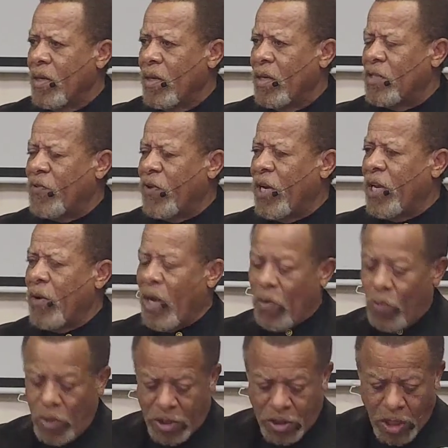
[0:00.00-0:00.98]
It's funny how
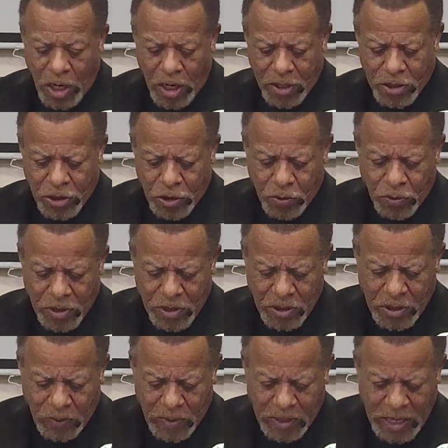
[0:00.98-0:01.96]
what God is doing.
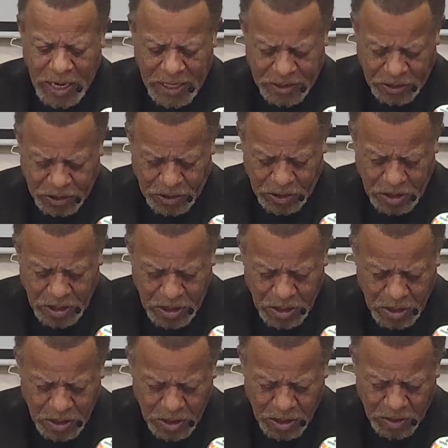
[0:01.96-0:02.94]
Someone asked
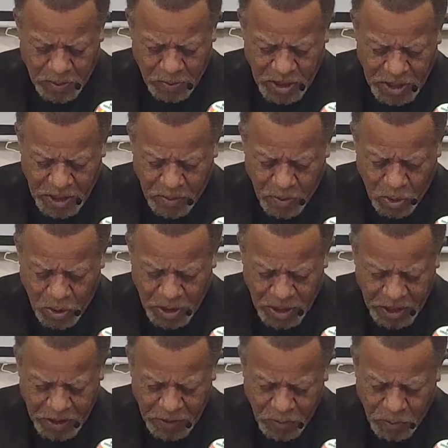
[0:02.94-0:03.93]
on Monday
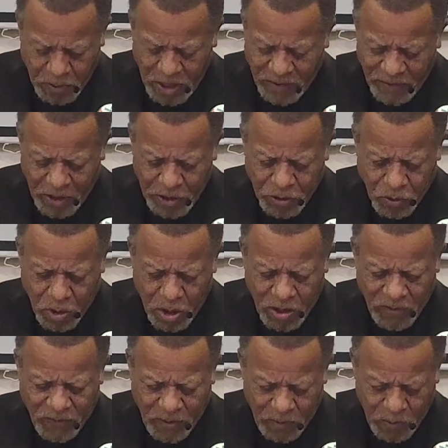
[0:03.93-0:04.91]
morning when we have our
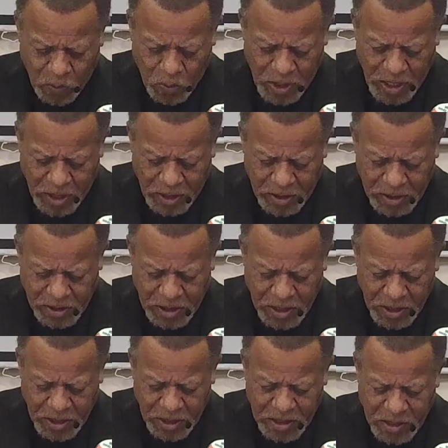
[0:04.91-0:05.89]
drawing from the well, and
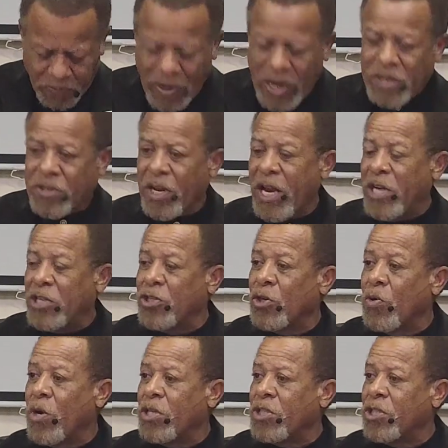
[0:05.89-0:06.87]
they said, Pastor, can I ask you a
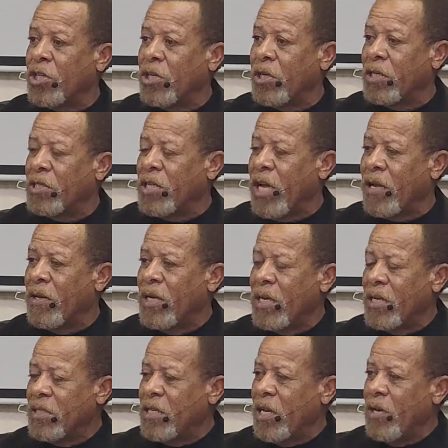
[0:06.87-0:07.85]
question? I said, yeah. I
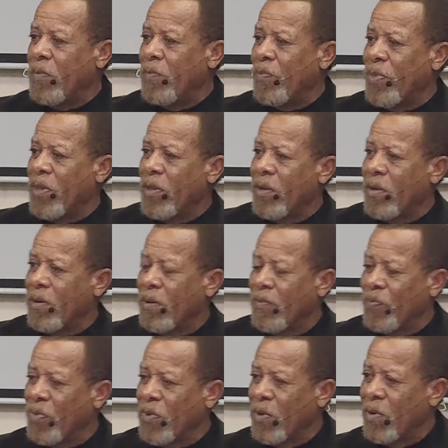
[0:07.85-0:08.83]
said,
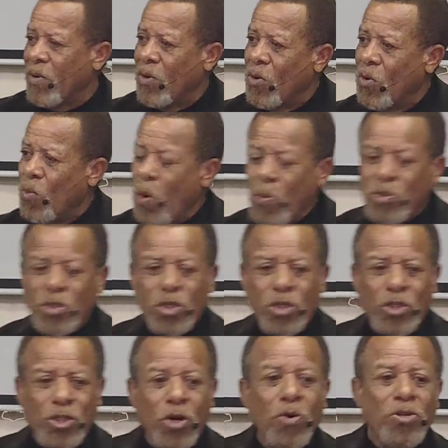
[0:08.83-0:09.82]
what was the
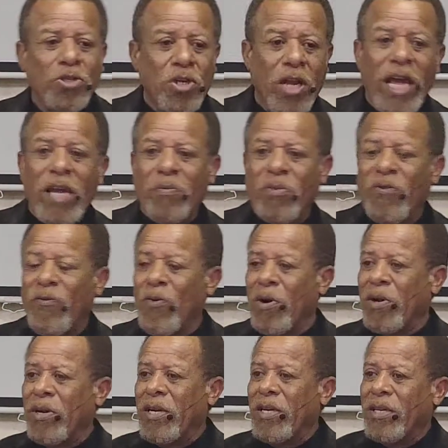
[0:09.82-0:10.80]
church like
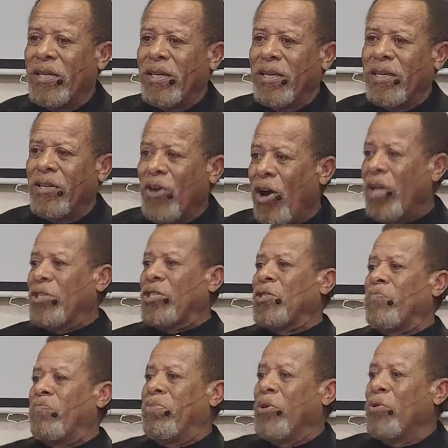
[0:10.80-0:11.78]
before God
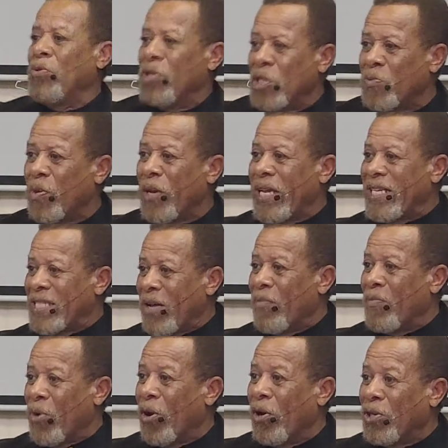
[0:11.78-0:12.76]
just blew this place up
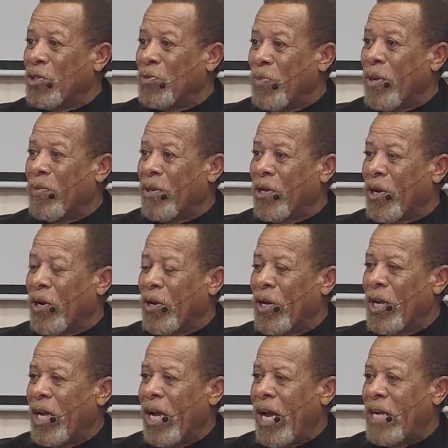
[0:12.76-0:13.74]
and brought all these people in here?
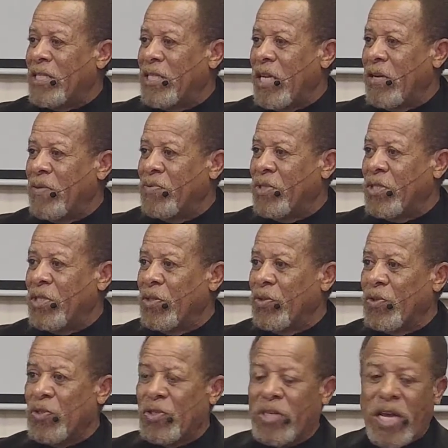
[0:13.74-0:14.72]
I said it was still
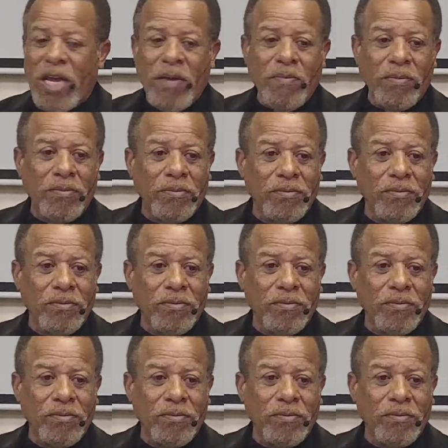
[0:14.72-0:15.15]
the same.